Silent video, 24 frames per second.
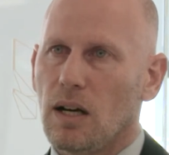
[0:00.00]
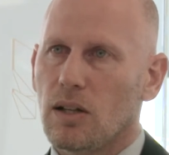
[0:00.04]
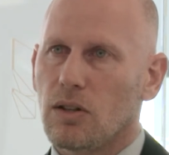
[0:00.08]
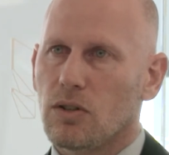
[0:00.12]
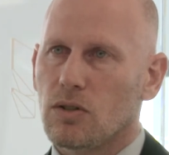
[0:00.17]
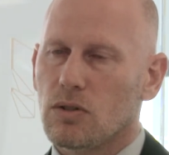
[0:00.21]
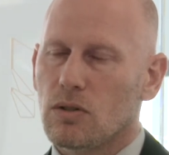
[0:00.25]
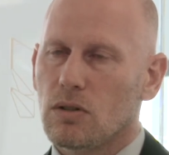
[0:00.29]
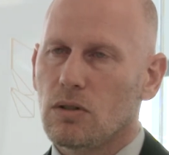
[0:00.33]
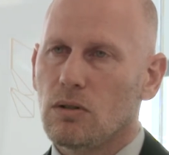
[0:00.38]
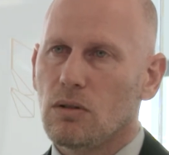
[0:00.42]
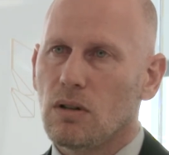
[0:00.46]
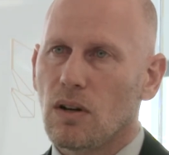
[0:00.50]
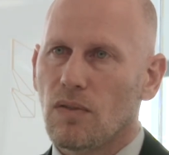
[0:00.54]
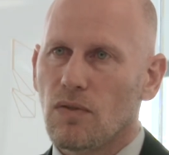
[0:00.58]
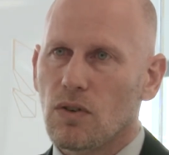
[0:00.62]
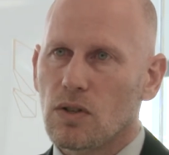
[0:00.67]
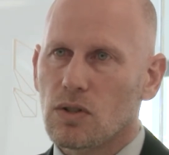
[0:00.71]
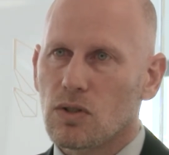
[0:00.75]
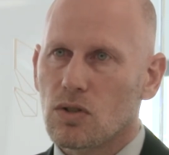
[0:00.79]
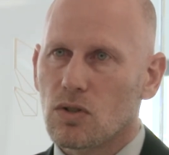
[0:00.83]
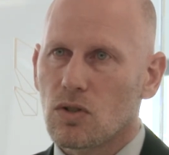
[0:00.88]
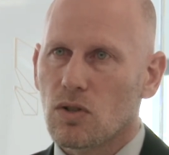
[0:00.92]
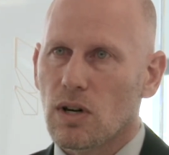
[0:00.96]
There's two
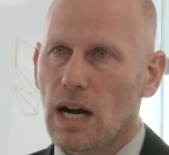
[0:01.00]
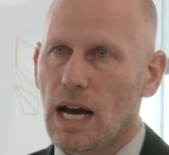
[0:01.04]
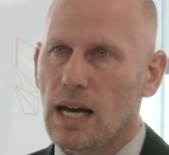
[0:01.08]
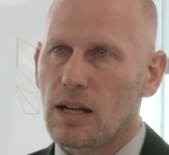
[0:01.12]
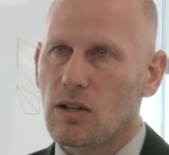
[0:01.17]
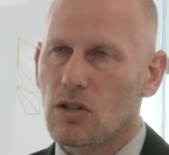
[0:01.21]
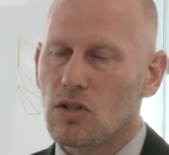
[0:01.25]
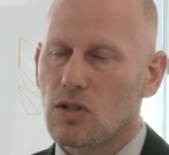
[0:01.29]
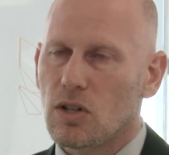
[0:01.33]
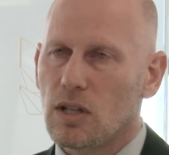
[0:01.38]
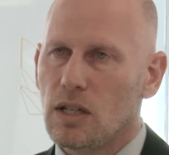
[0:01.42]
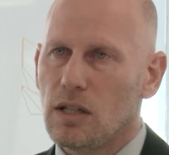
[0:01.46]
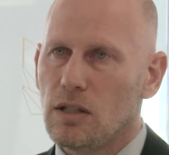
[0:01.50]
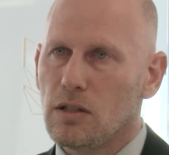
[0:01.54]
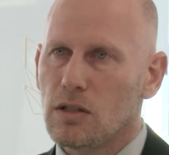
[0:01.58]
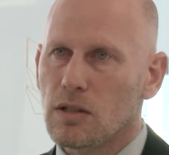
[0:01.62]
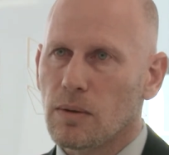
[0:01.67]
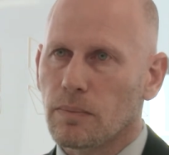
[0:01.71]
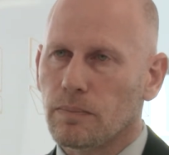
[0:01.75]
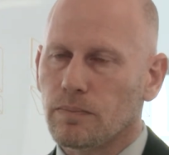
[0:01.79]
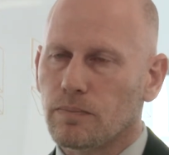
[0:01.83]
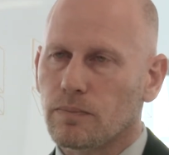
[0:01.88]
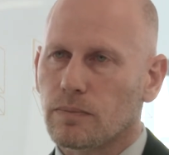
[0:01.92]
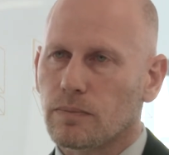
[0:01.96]
different strategies